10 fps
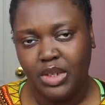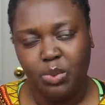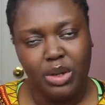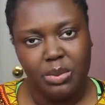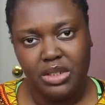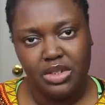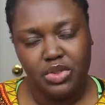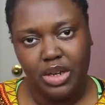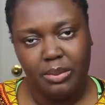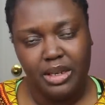Where was the
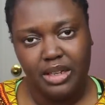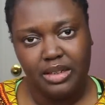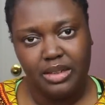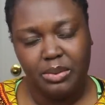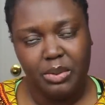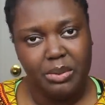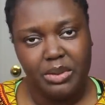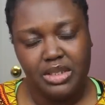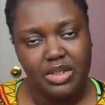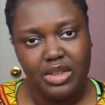drama? Where
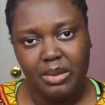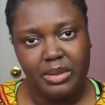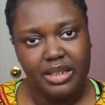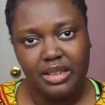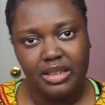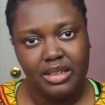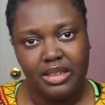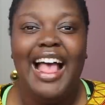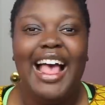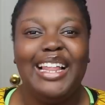was the drama?
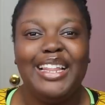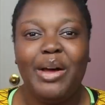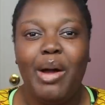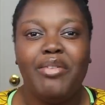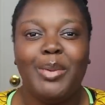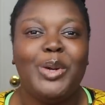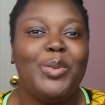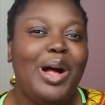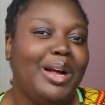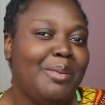Hello, everybody.
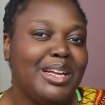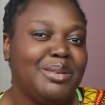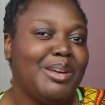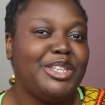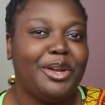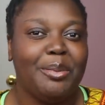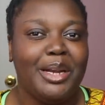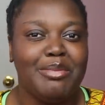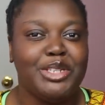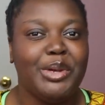Welcome back to my channel. My
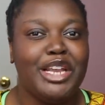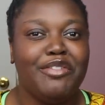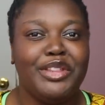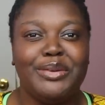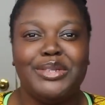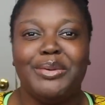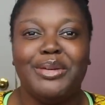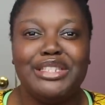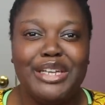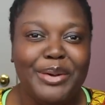name is Queenie. For those
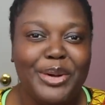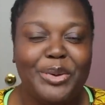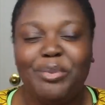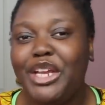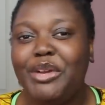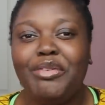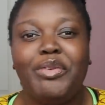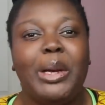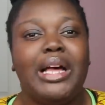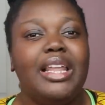who don't know me,
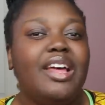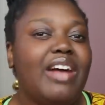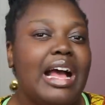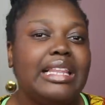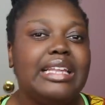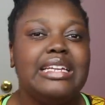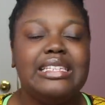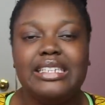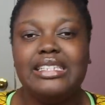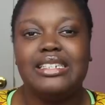reviewing Love Island
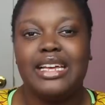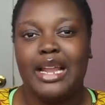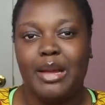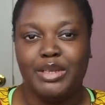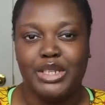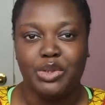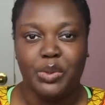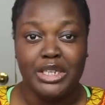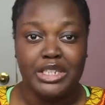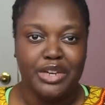Season 10, Episode
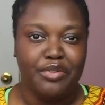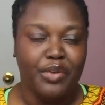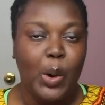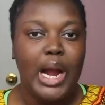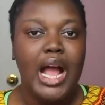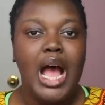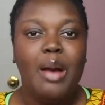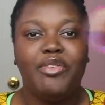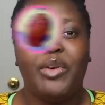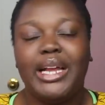24.
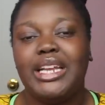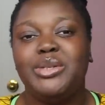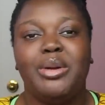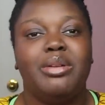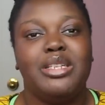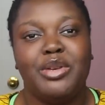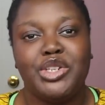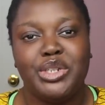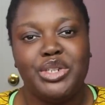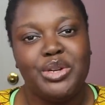Before I get into it, please make
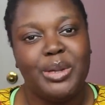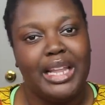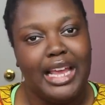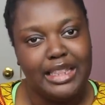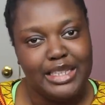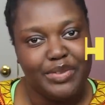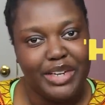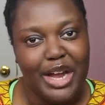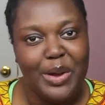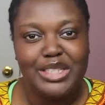sure to like this
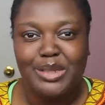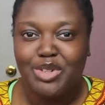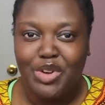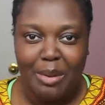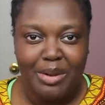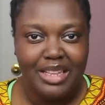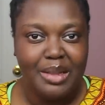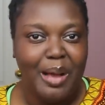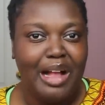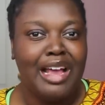video, subscribe and hit
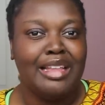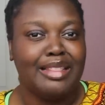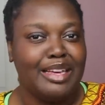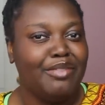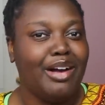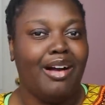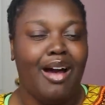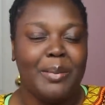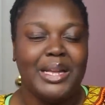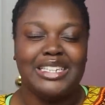the bell, and leave a
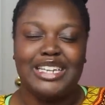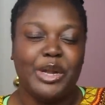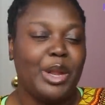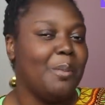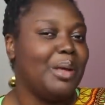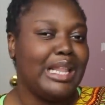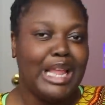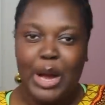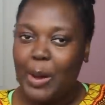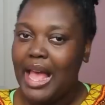comment down
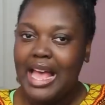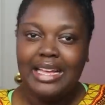below.